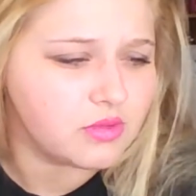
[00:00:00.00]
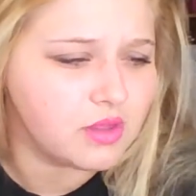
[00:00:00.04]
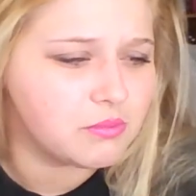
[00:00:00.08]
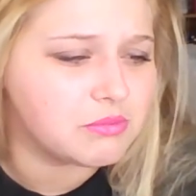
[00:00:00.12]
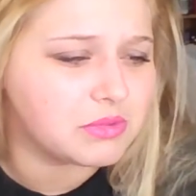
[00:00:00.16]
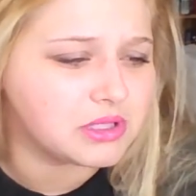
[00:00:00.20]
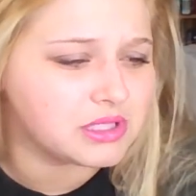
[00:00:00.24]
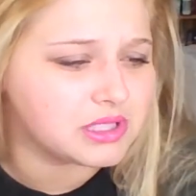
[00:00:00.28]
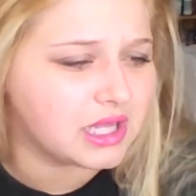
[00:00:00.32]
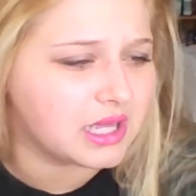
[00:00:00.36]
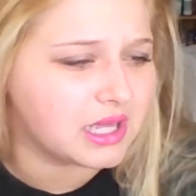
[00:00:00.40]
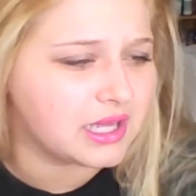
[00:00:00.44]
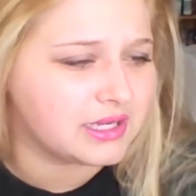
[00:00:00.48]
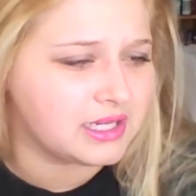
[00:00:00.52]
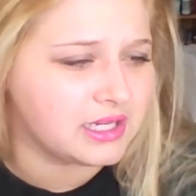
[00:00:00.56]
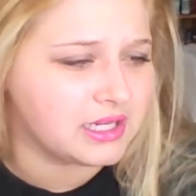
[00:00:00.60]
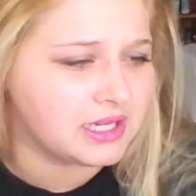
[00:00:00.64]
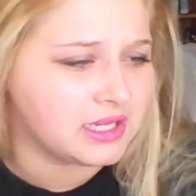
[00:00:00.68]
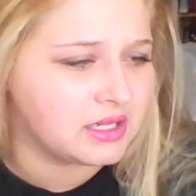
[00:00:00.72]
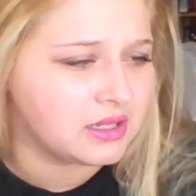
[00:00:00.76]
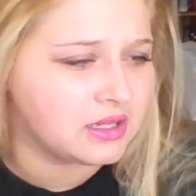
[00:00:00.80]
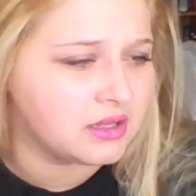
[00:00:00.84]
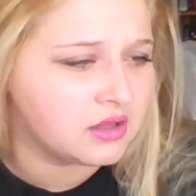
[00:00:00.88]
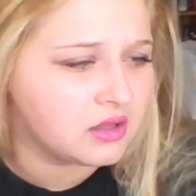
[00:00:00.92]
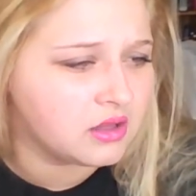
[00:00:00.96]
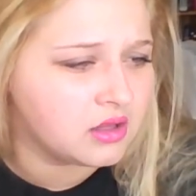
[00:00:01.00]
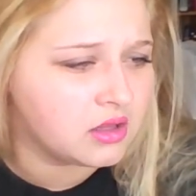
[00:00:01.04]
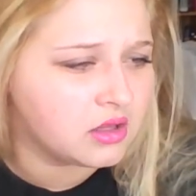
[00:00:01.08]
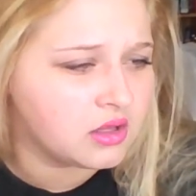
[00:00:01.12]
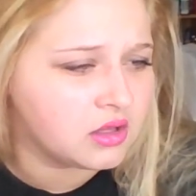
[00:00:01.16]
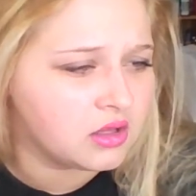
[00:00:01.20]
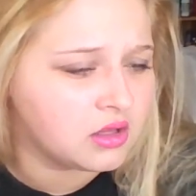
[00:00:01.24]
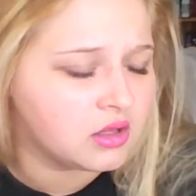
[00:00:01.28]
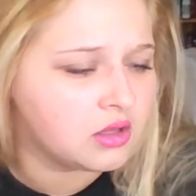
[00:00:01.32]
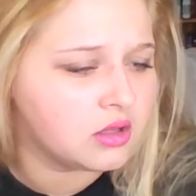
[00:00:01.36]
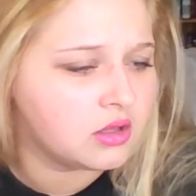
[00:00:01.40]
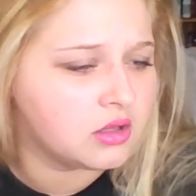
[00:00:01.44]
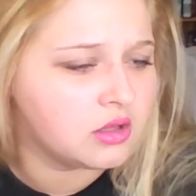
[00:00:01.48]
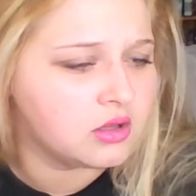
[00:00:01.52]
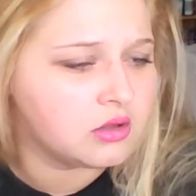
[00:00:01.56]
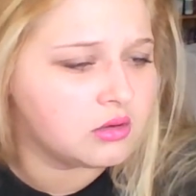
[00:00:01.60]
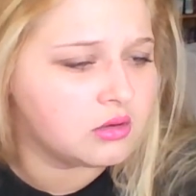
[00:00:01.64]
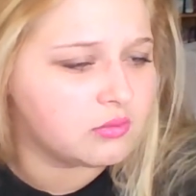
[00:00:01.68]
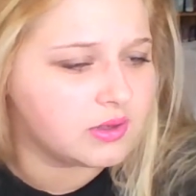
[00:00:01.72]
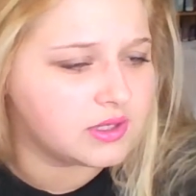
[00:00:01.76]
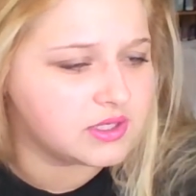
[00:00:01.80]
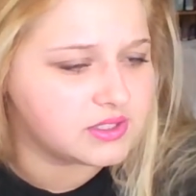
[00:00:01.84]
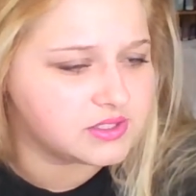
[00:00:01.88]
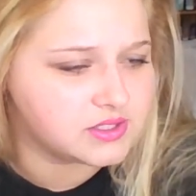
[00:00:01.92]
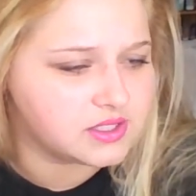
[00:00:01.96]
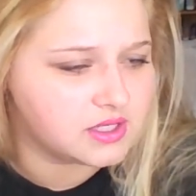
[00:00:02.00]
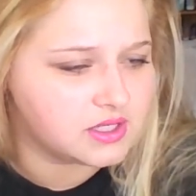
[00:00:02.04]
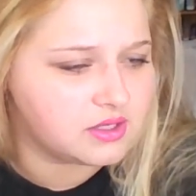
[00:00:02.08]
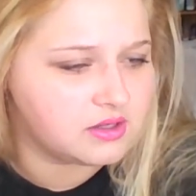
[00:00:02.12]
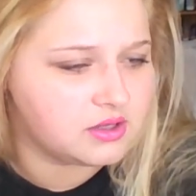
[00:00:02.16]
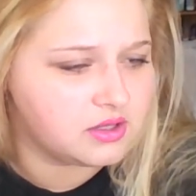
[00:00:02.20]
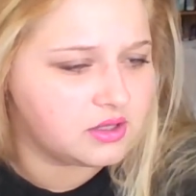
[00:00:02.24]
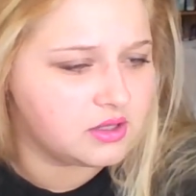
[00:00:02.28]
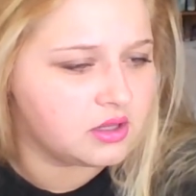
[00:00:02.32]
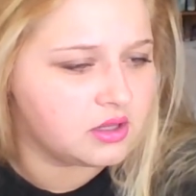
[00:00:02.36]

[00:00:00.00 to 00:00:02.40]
Milani, where is it?